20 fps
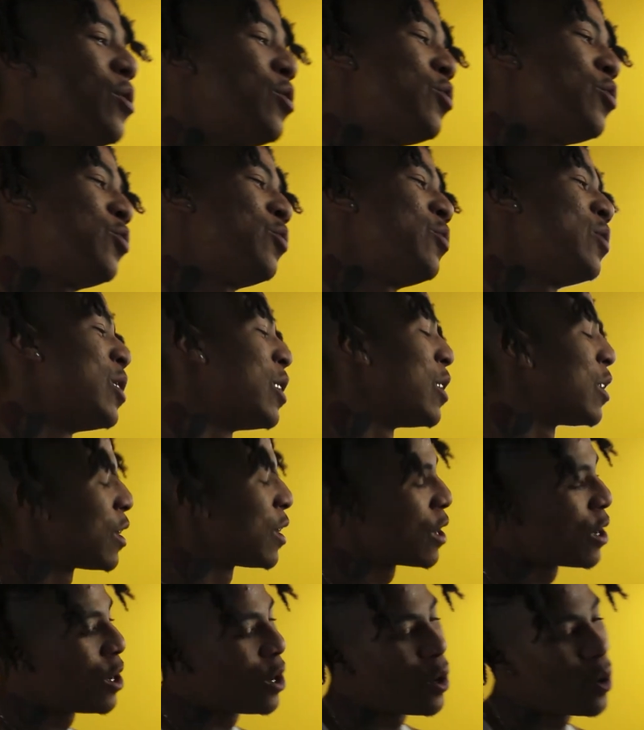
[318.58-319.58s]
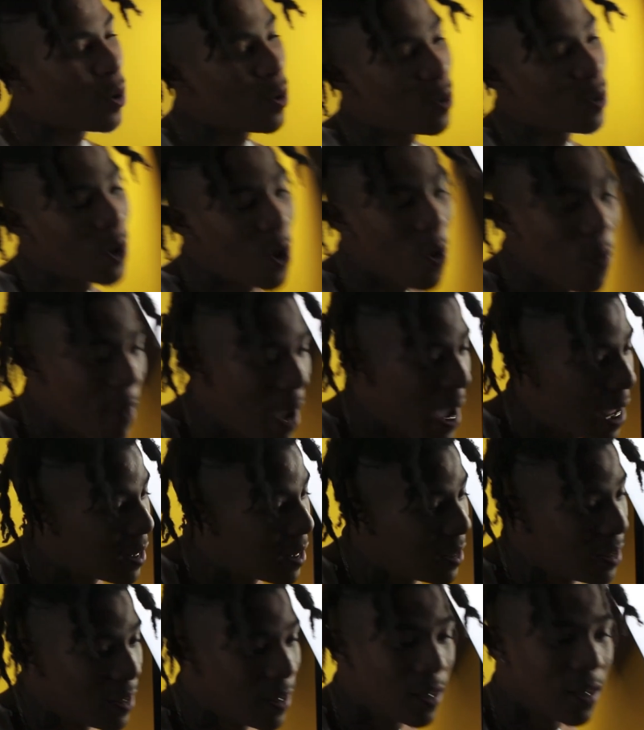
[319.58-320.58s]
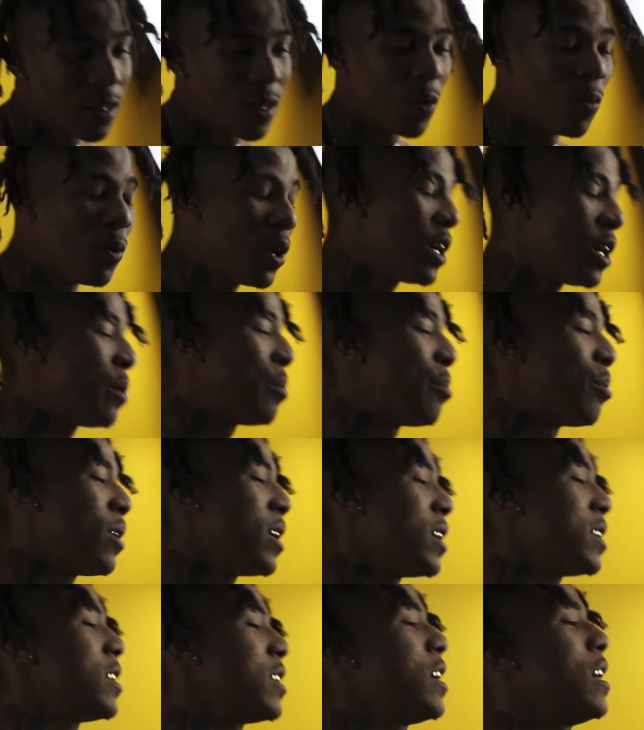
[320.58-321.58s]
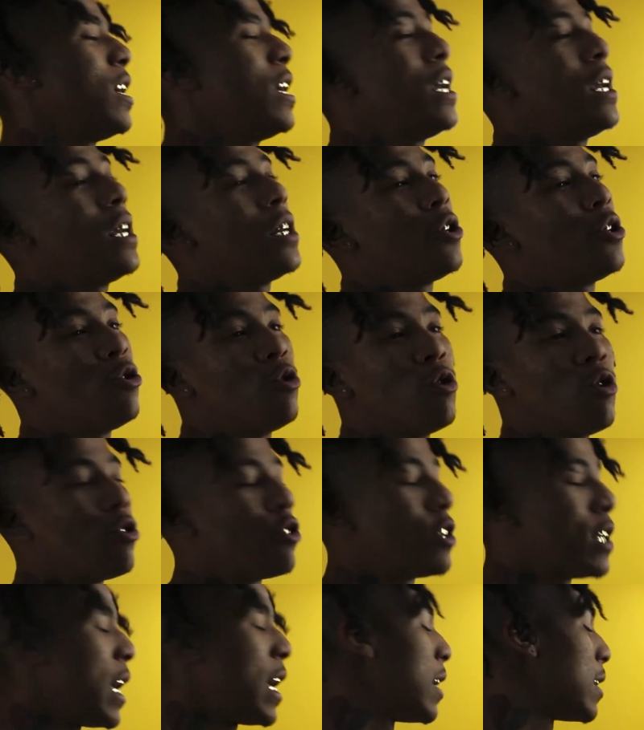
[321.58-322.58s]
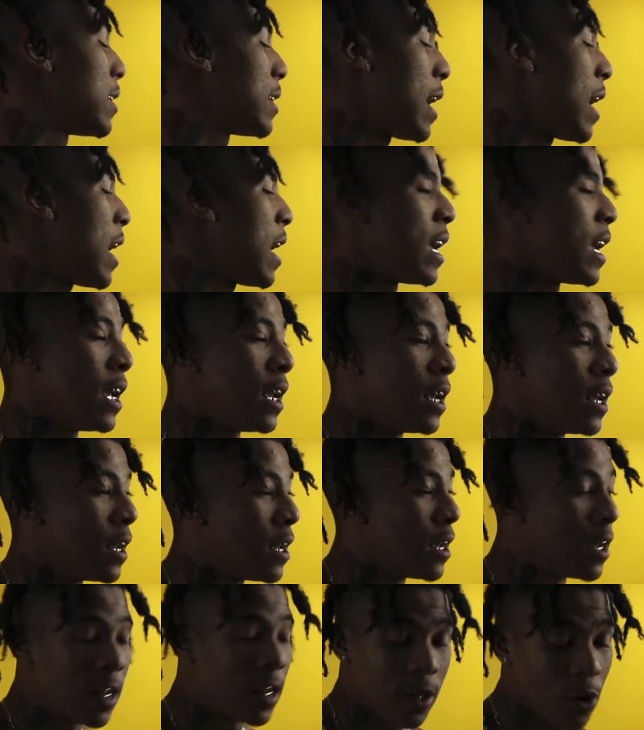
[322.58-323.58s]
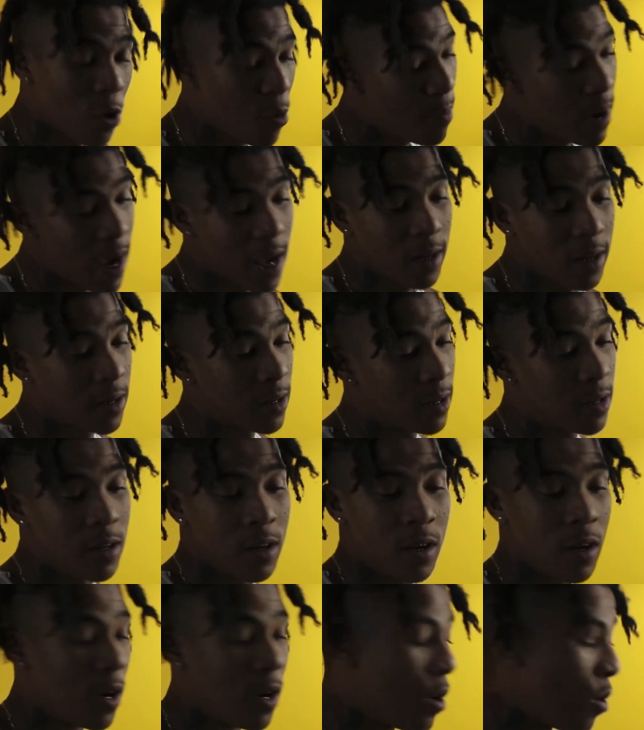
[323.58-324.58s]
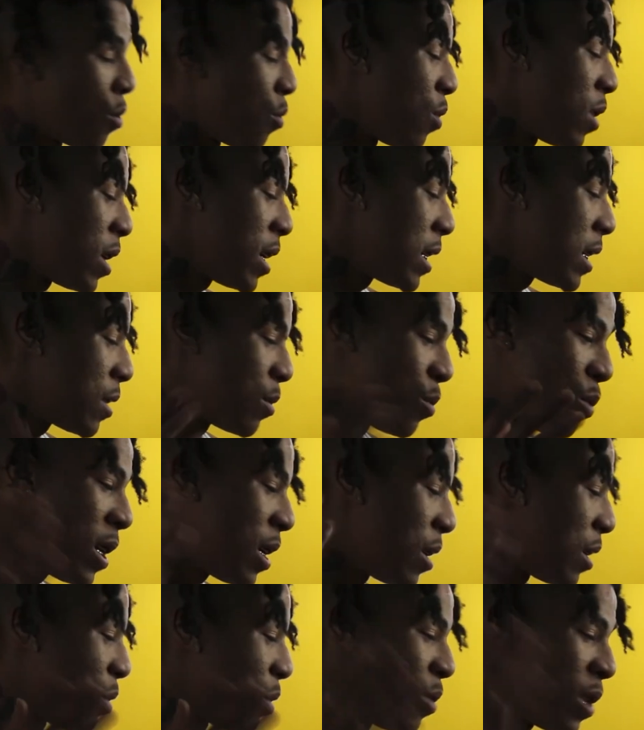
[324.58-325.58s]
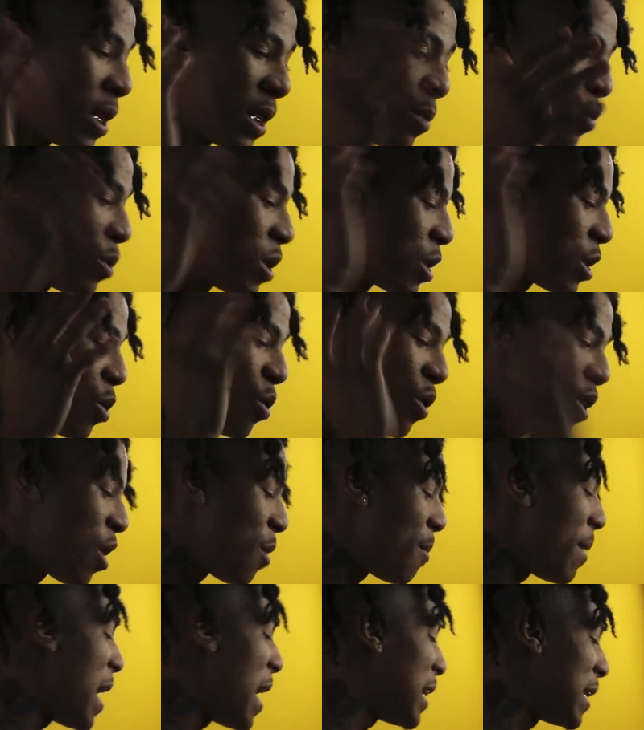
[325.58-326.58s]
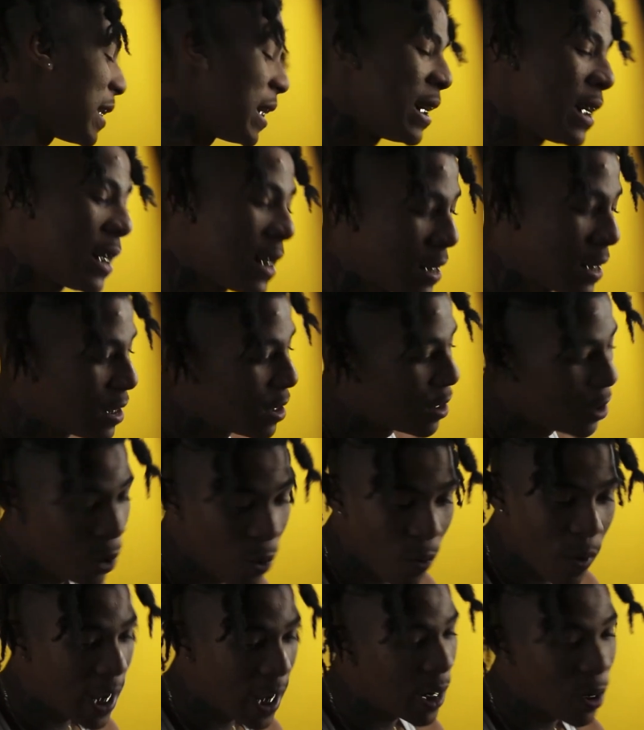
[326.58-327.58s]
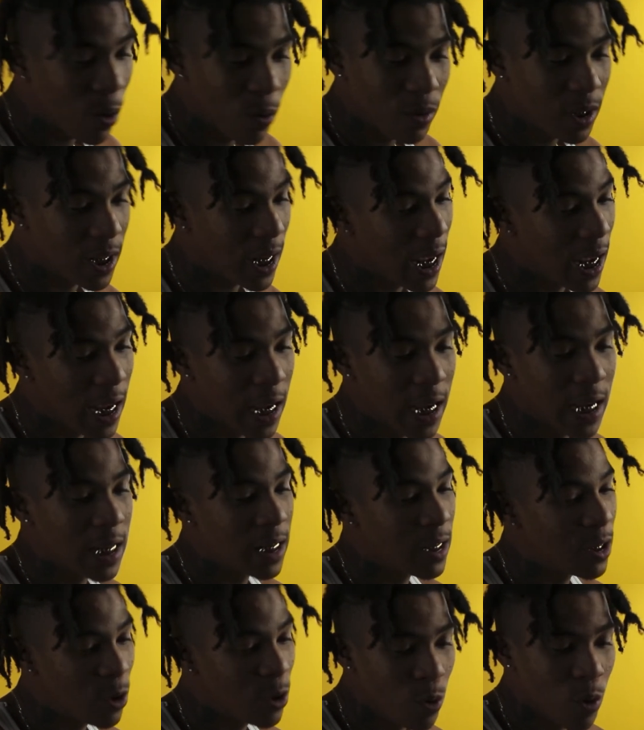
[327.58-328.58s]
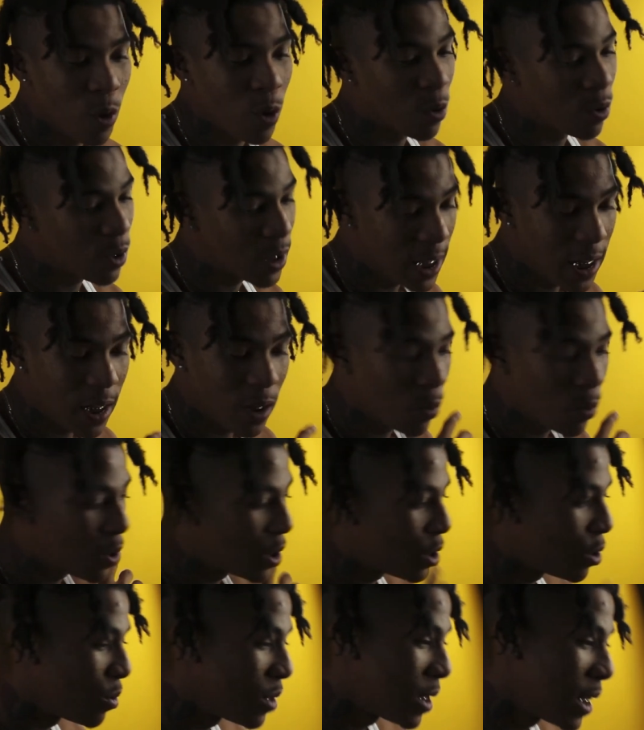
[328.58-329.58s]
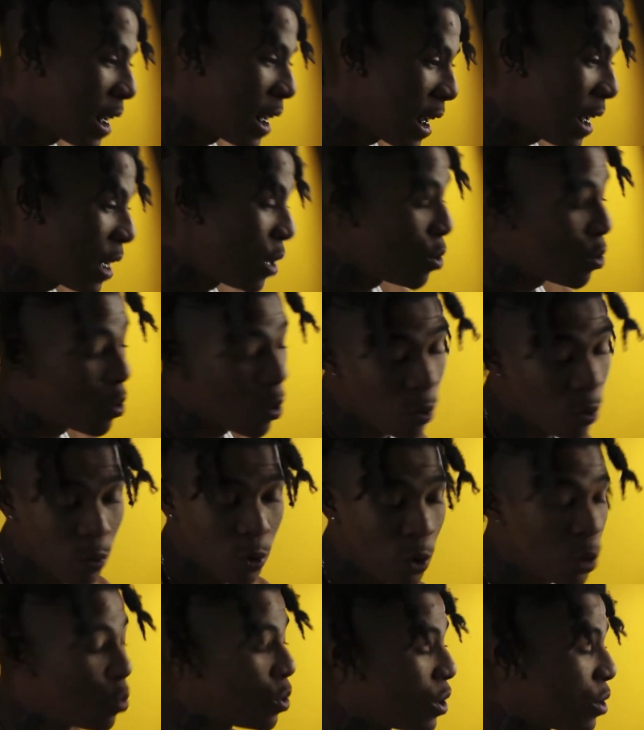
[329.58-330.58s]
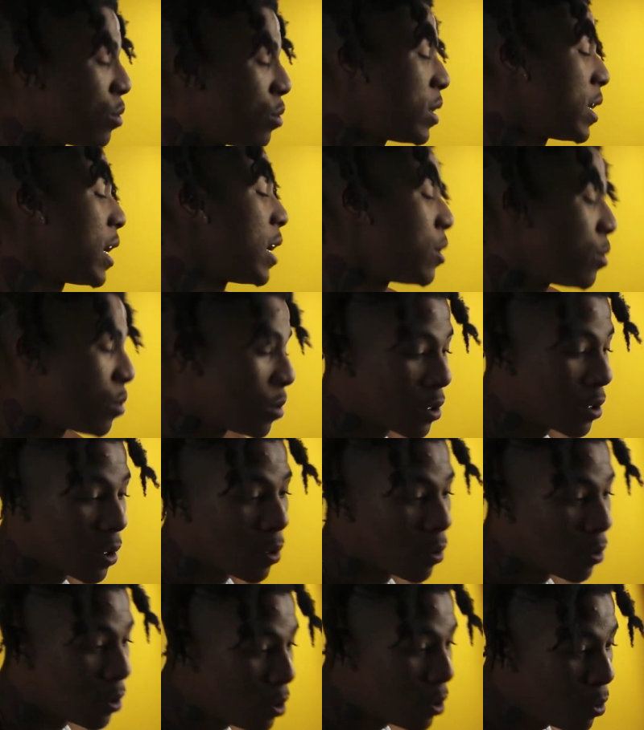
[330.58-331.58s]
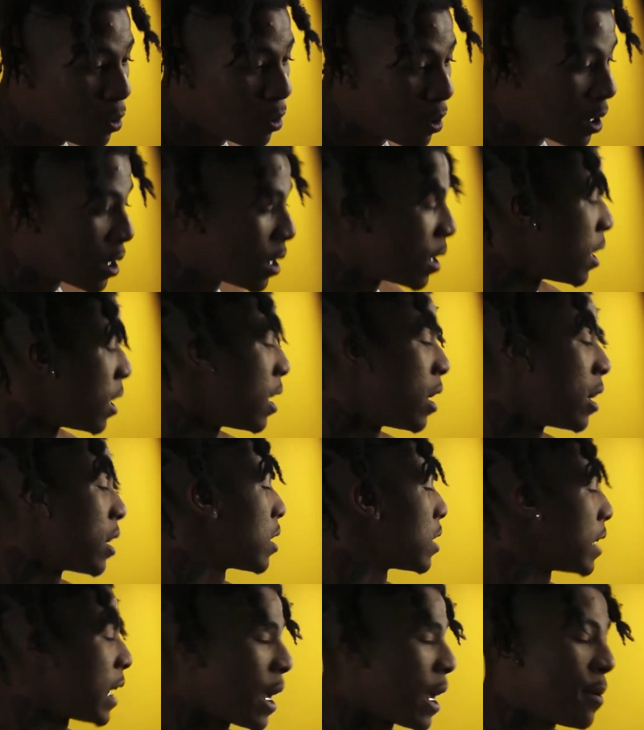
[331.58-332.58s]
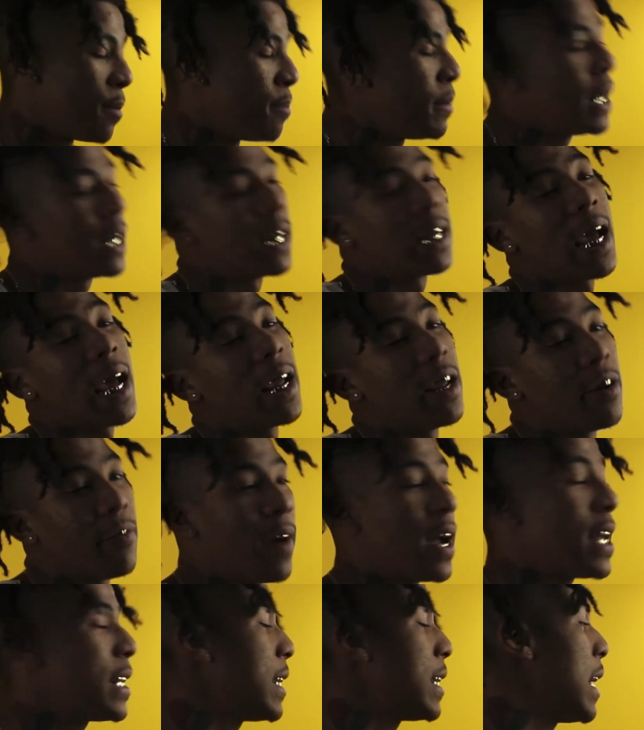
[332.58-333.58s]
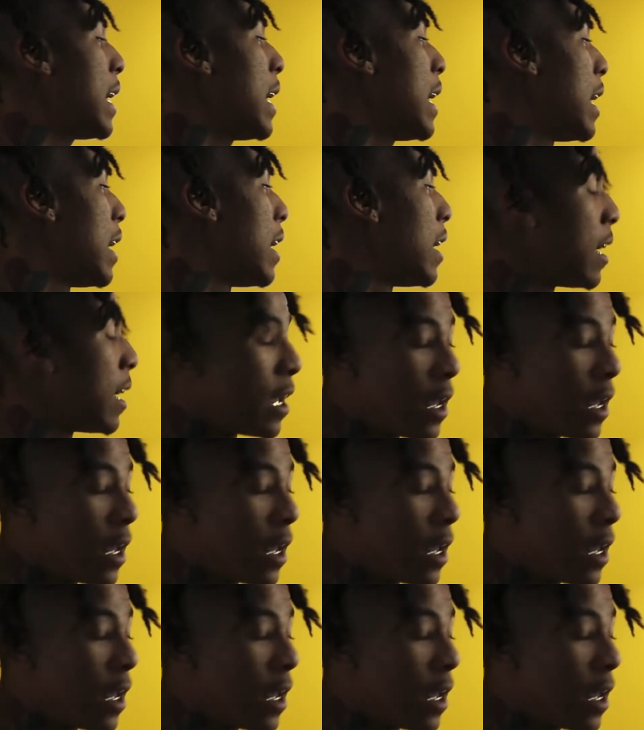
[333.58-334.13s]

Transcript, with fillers: who, who no matter what the pressure is, you're gonna stay the same. No matter what is what is, what is what's gonna come after this, you ain't gonna change. You gonna stick to what you said. You gonna do what you said you was gonna do. That meaning, like, if I said